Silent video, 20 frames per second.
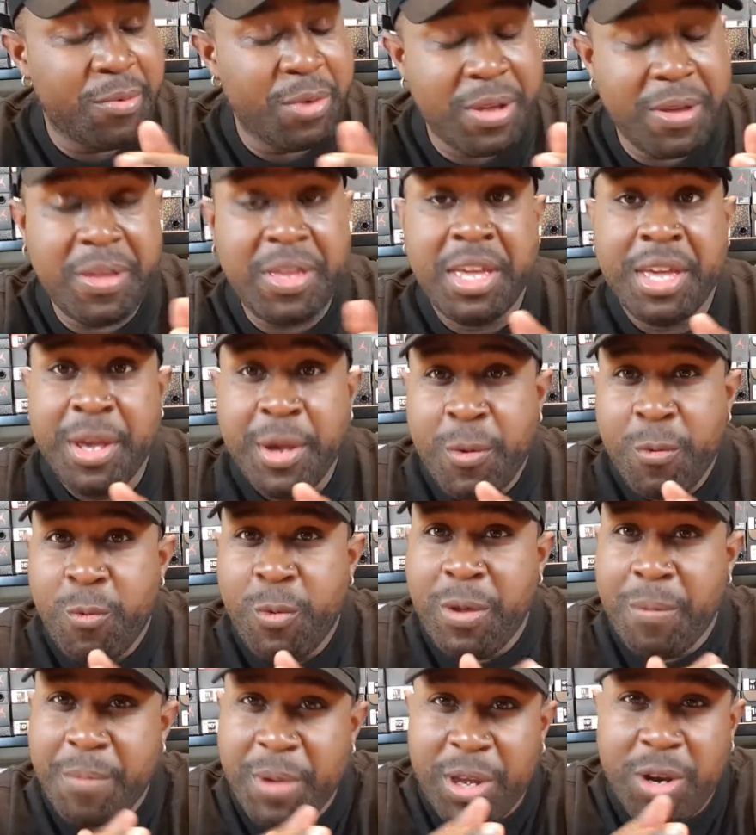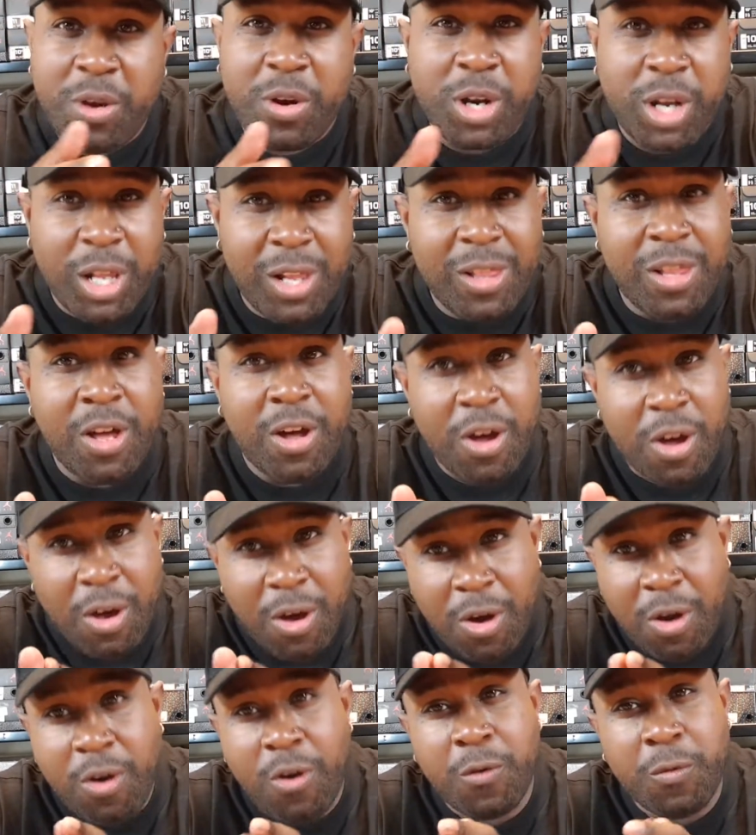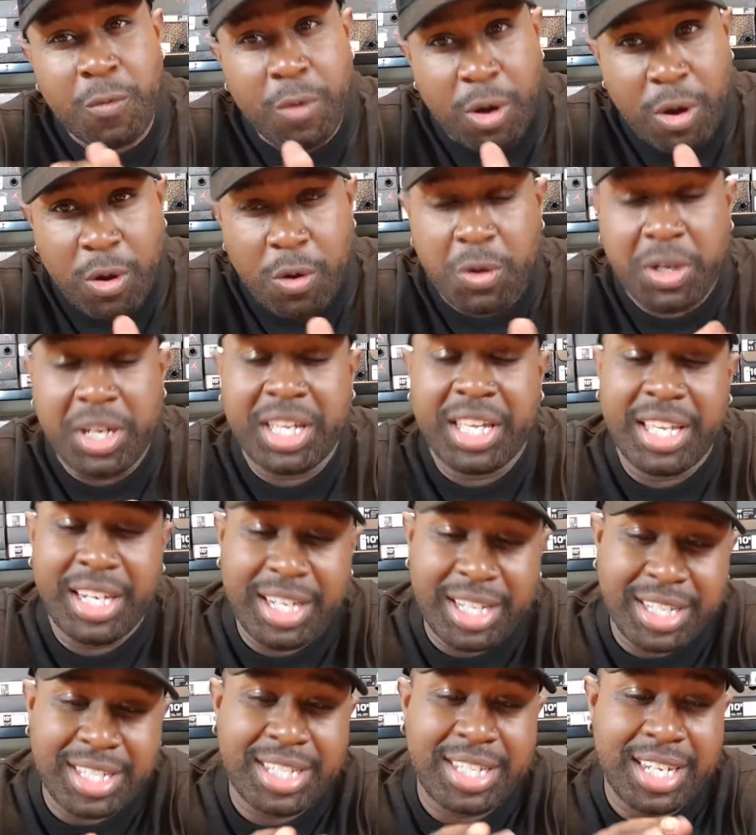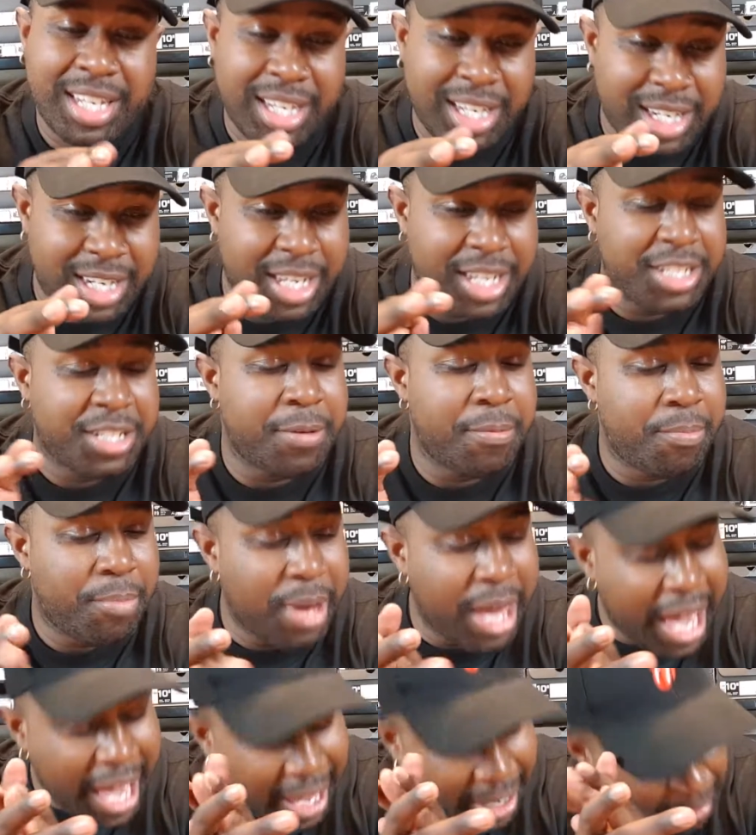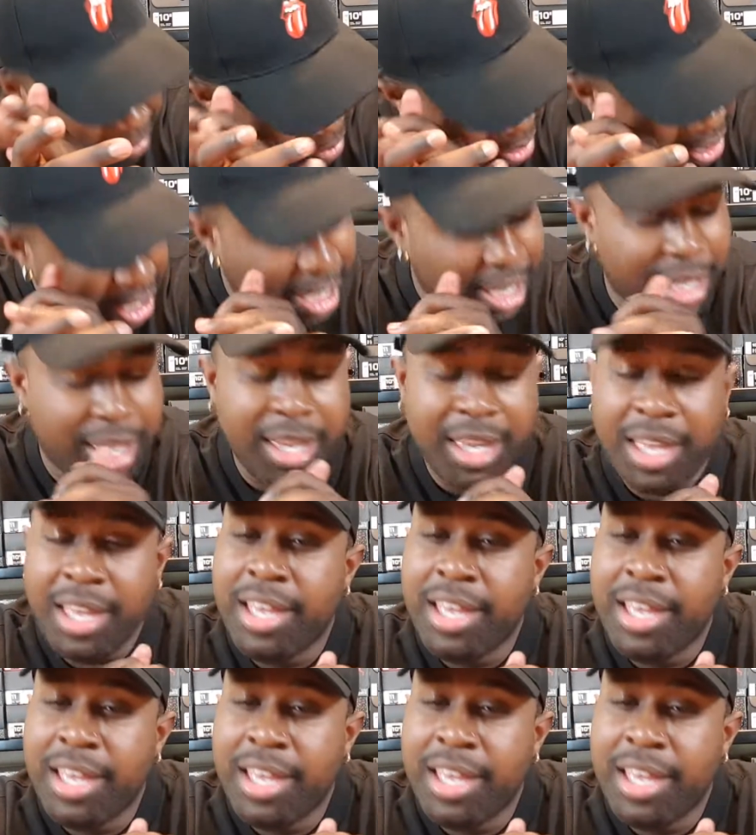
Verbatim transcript: We've been on a long road to get this Sneaker Dungeon back, man.